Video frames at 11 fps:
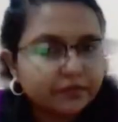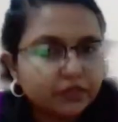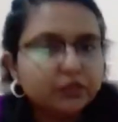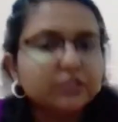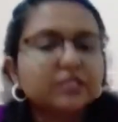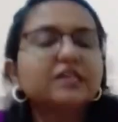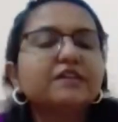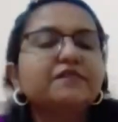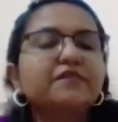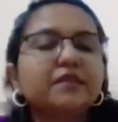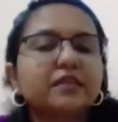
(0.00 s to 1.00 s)
the
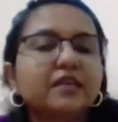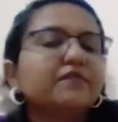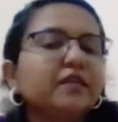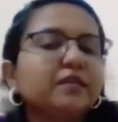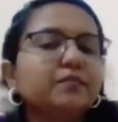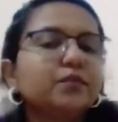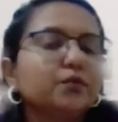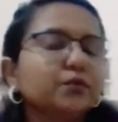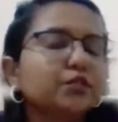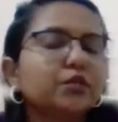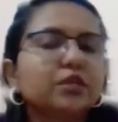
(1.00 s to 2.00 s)
caffeine
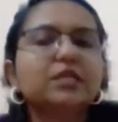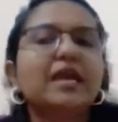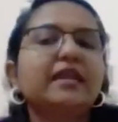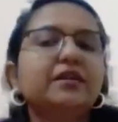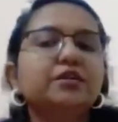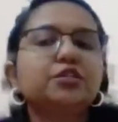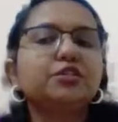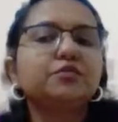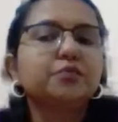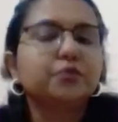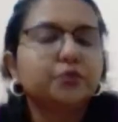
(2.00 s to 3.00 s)
boost or the
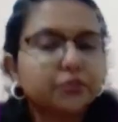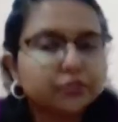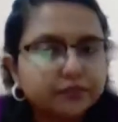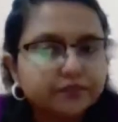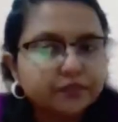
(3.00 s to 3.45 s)
energy boost.